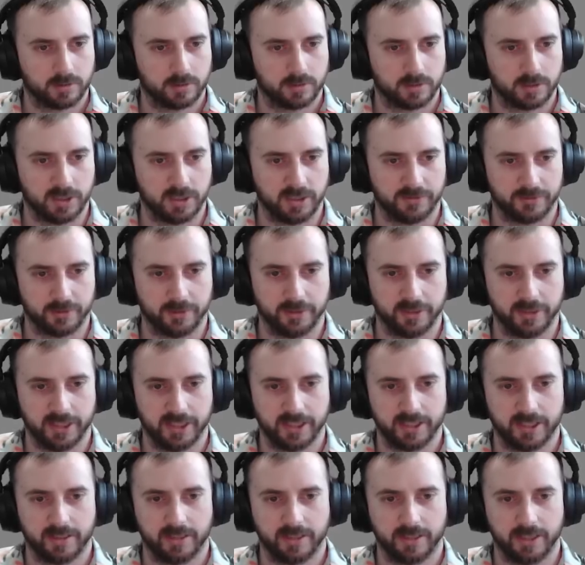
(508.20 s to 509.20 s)
After
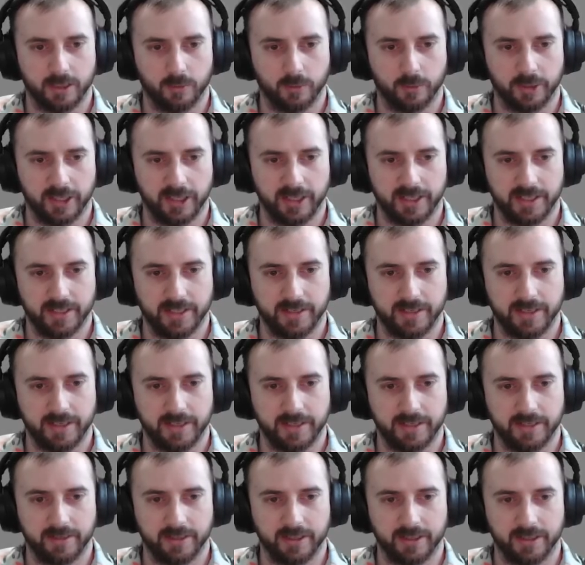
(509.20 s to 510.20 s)
that, I went ahead
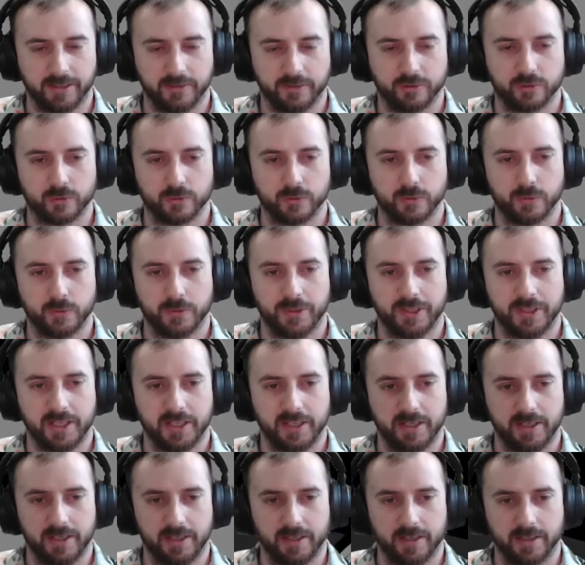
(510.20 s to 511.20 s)
and drew
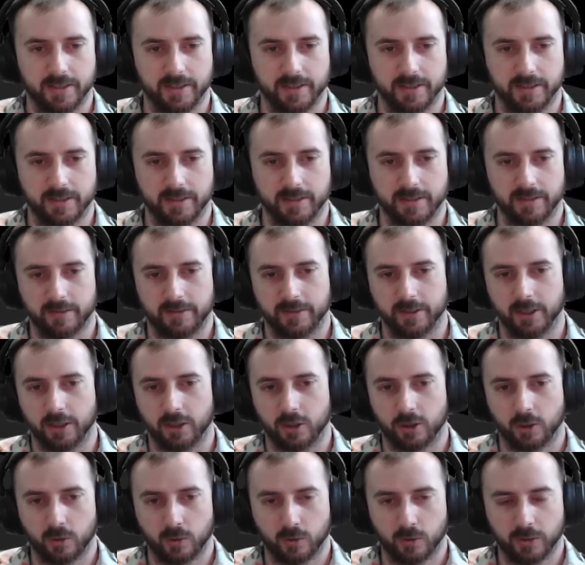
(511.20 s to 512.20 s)
the
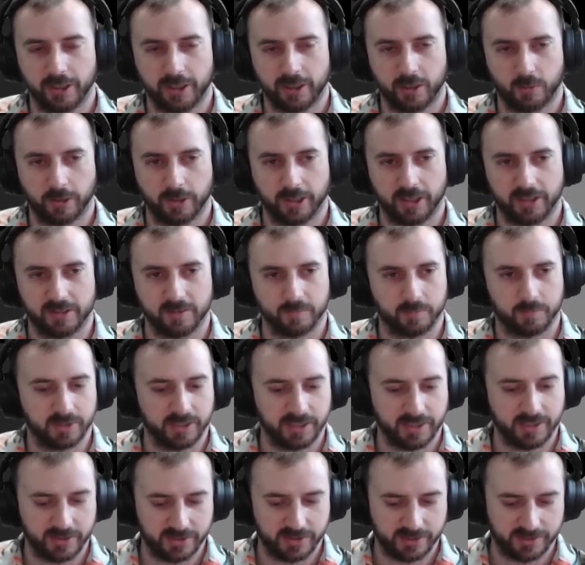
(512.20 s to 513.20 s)
hole that I wanted to
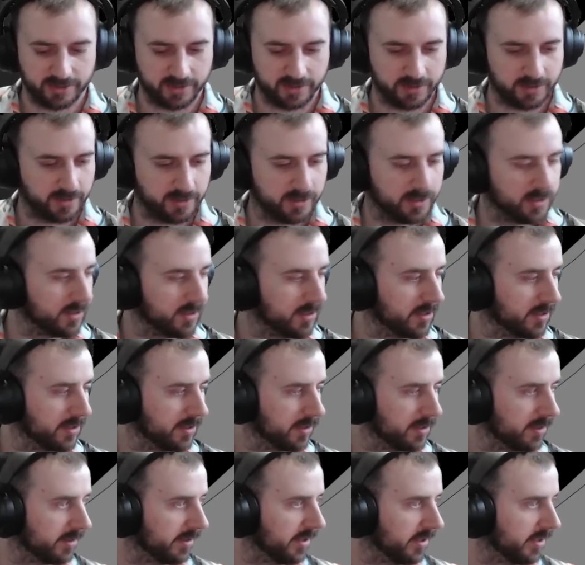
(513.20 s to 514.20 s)
place
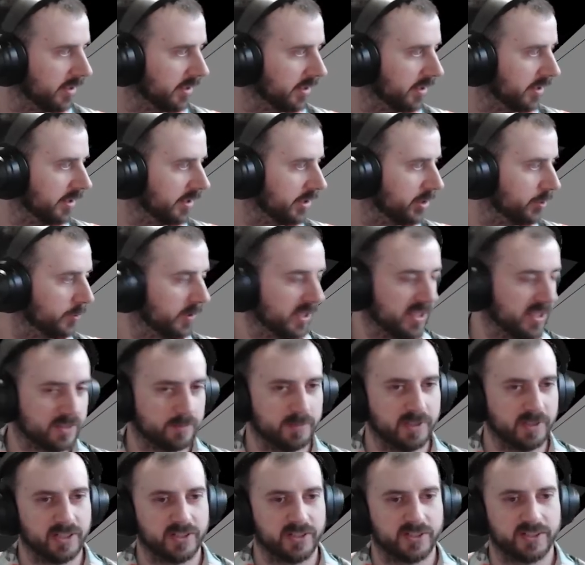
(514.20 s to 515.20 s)
the
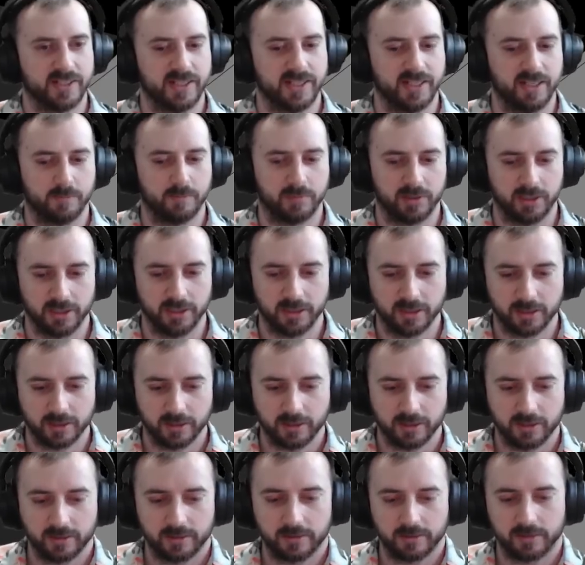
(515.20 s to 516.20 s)
USB-C
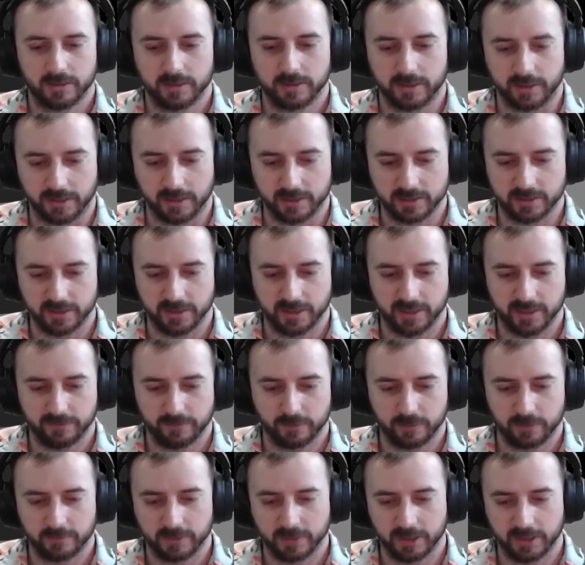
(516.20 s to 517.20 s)
plug. I actually have
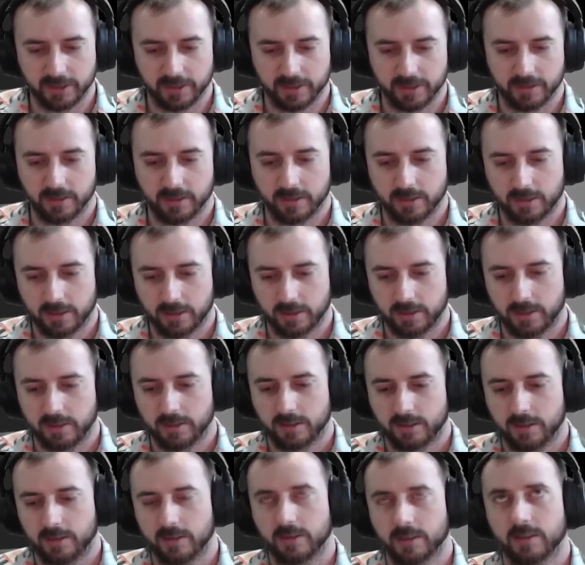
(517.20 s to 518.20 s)
one right here.
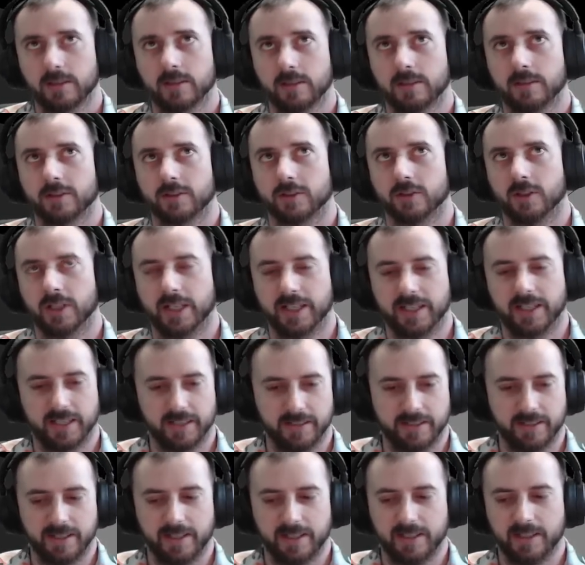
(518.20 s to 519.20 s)
So I get
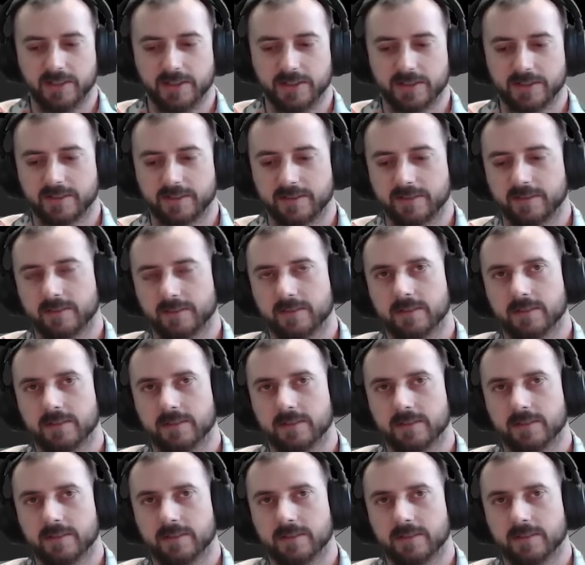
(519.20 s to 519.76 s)
these